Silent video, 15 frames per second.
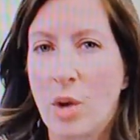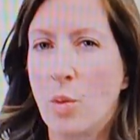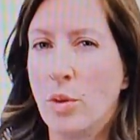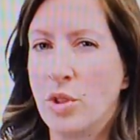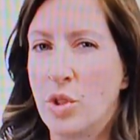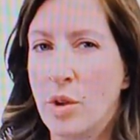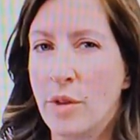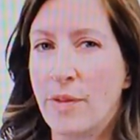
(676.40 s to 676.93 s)

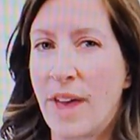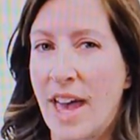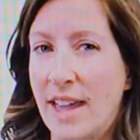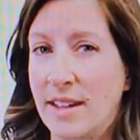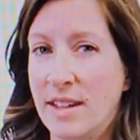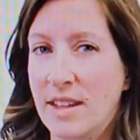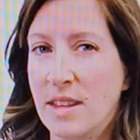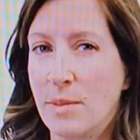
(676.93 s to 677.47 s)
Would you have
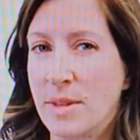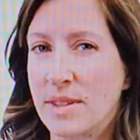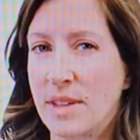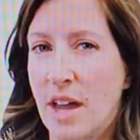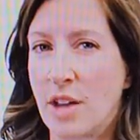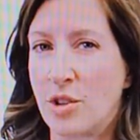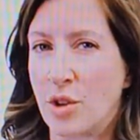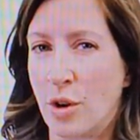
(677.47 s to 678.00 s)
ended the
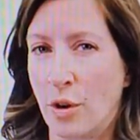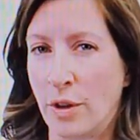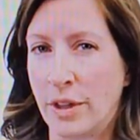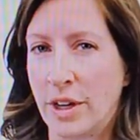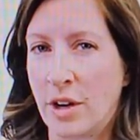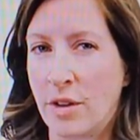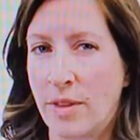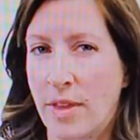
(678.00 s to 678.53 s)
massage
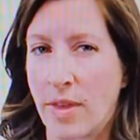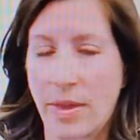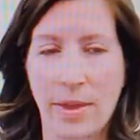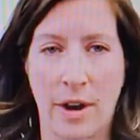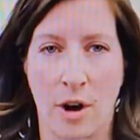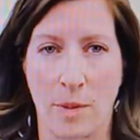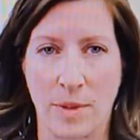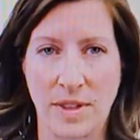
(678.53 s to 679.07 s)
earlier than the
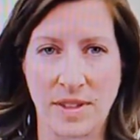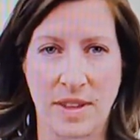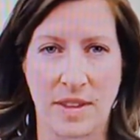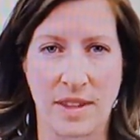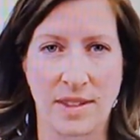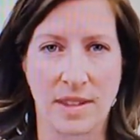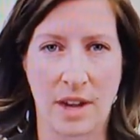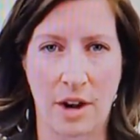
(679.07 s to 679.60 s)
therapist in
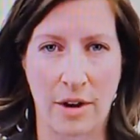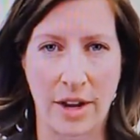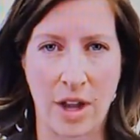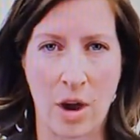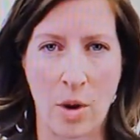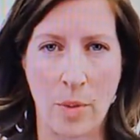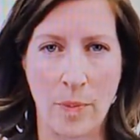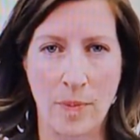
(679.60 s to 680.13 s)
the
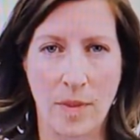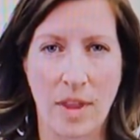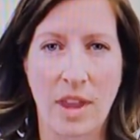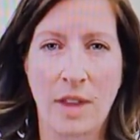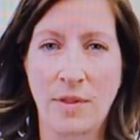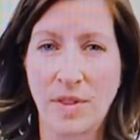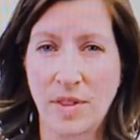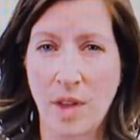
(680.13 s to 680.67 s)
scenario?
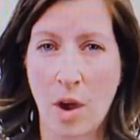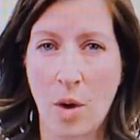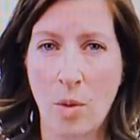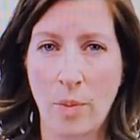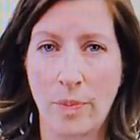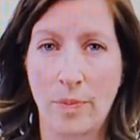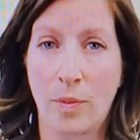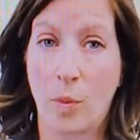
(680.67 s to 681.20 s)
If
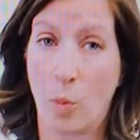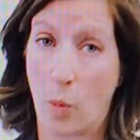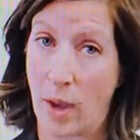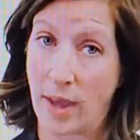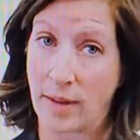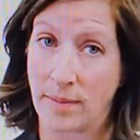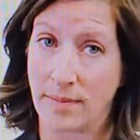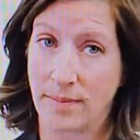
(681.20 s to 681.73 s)
so,
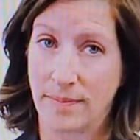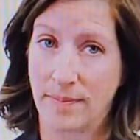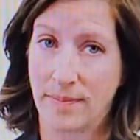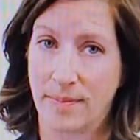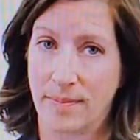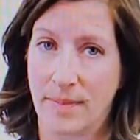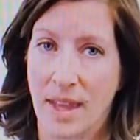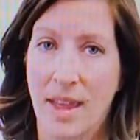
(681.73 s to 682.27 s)
when?
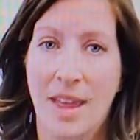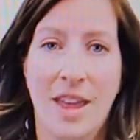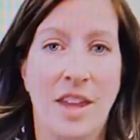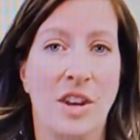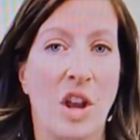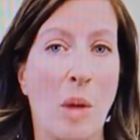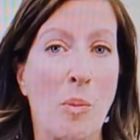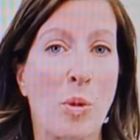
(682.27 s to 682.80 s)

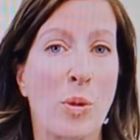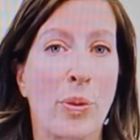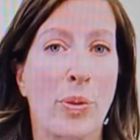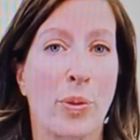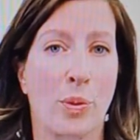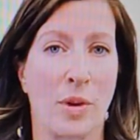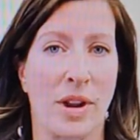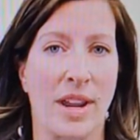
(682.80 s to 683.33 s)
Number
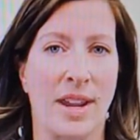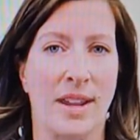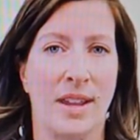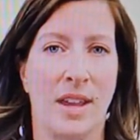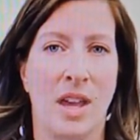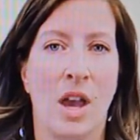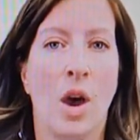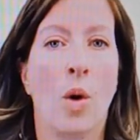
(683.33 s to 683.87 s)
3.
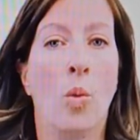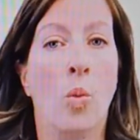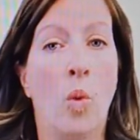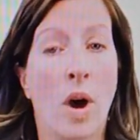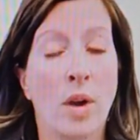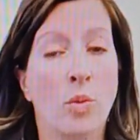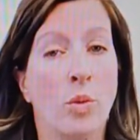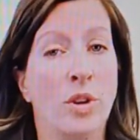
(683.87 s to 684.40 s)

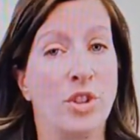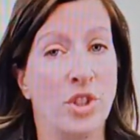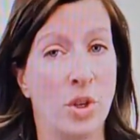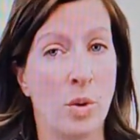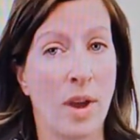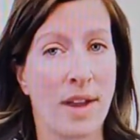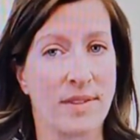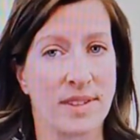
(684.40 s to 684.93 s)
What would
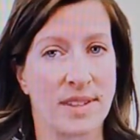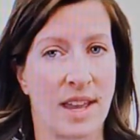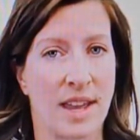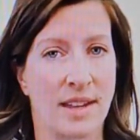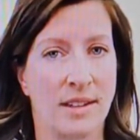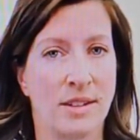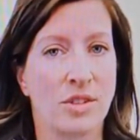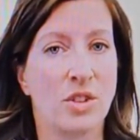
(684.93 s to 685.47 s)
you have
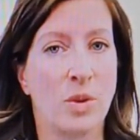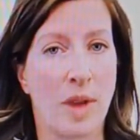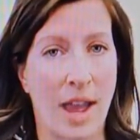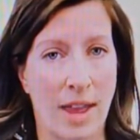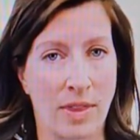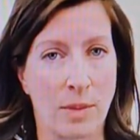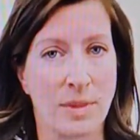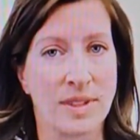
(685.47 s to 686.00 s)
said to
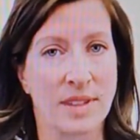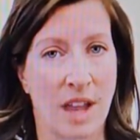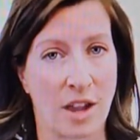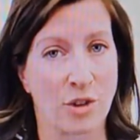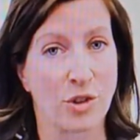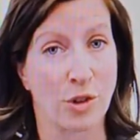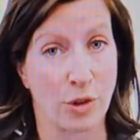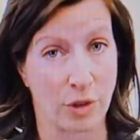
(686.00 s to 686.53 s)
end the
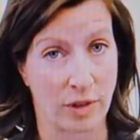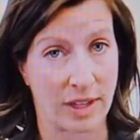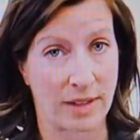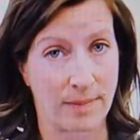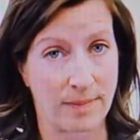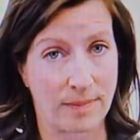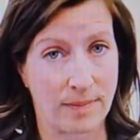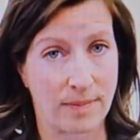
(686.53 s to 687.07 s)
massage early?
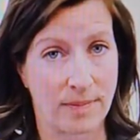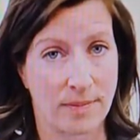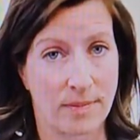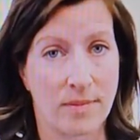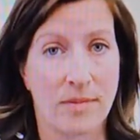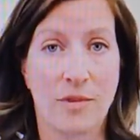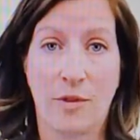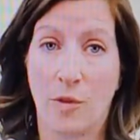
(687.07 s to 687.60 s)

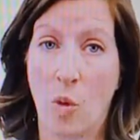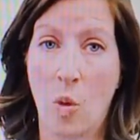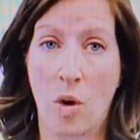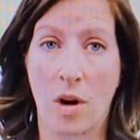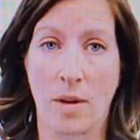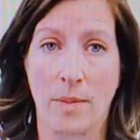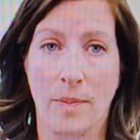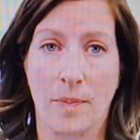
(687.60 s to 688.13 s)

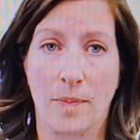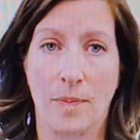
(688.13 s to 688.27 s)
4.